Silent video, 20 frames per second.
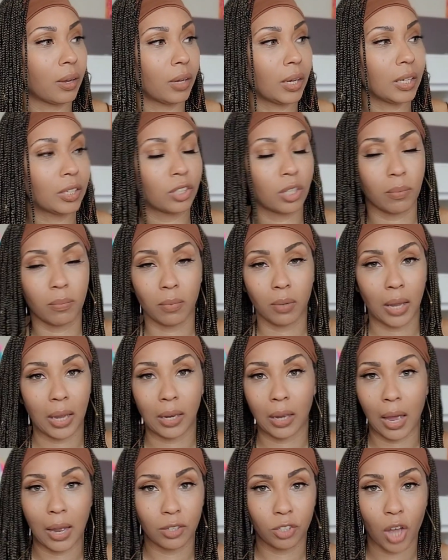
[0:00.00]
it's like
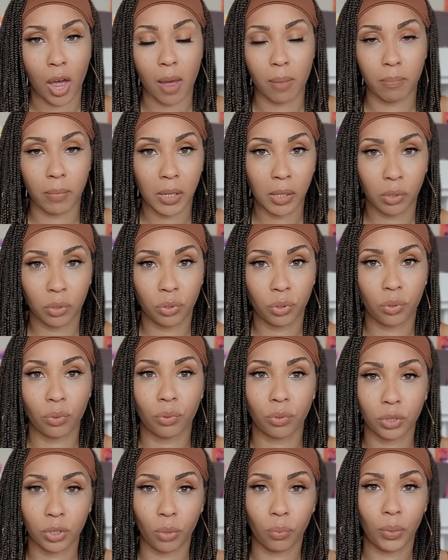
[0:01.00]
I taught middle
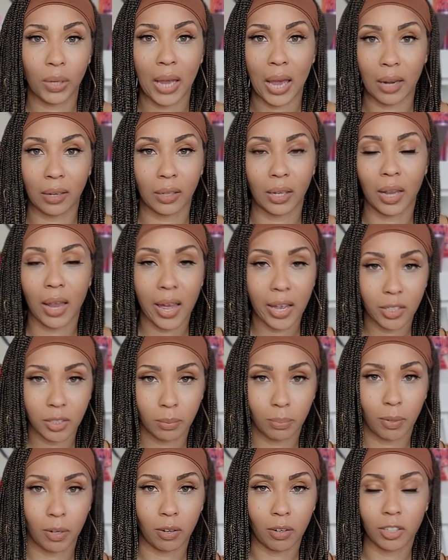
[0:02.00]
school, so we had class
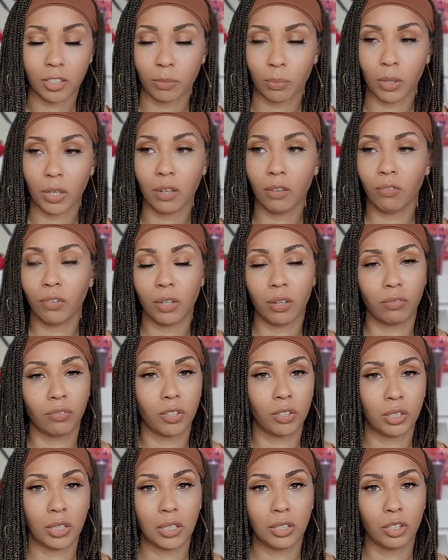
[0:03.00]
periods, but even if
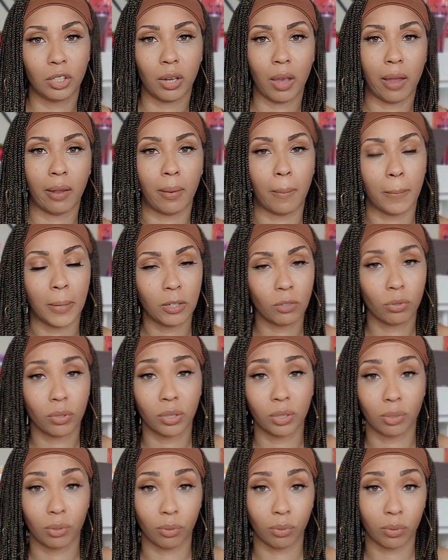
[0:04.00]
you're teaching elementary
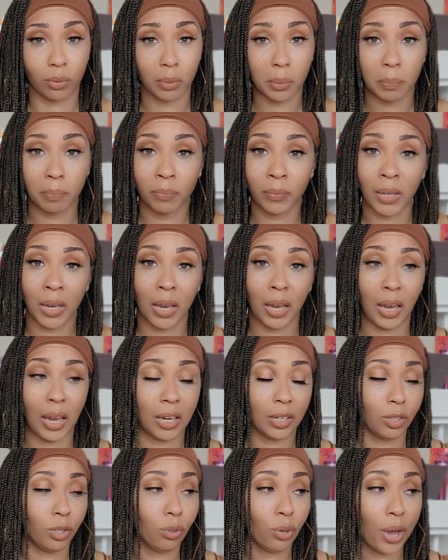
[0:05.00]
school
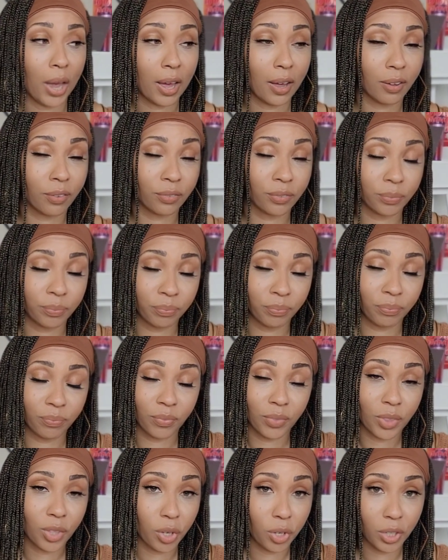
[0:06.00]
and you have
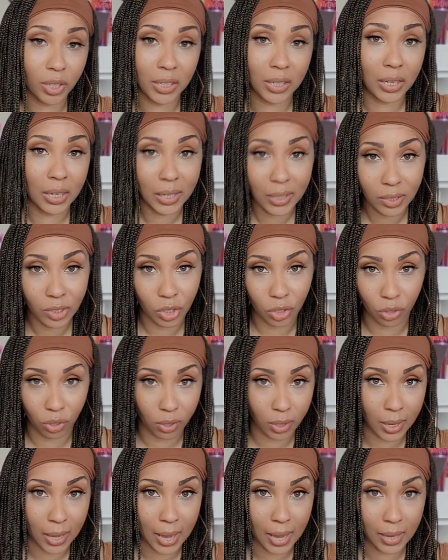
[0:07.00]
30 kids in your
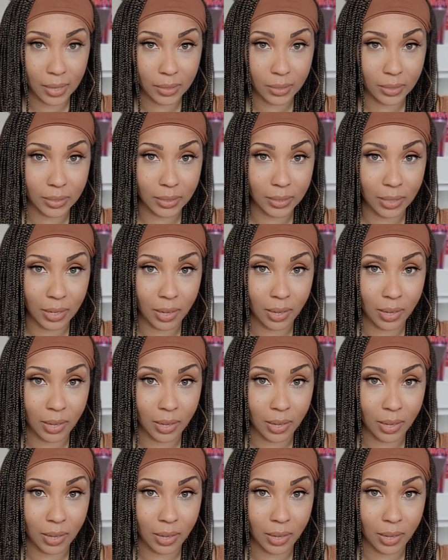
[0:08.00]
class,